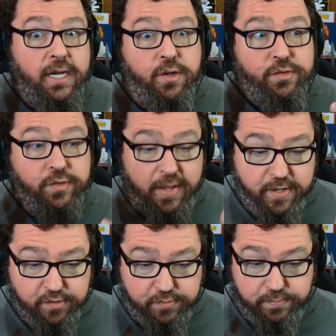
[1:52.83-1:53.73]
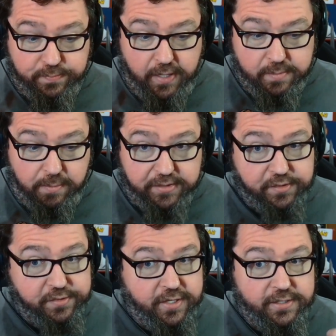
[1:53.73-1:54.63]
So that makes what I'm about to
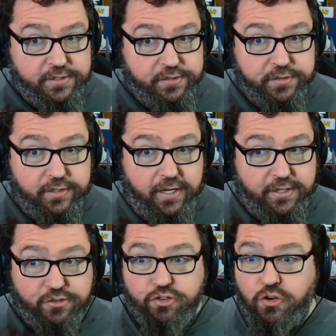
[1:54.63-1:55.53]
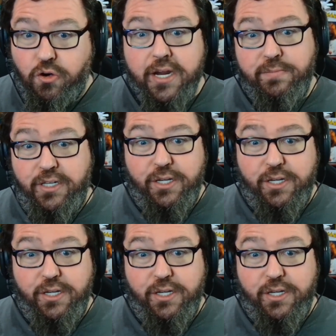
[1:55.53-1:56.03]
say just extremely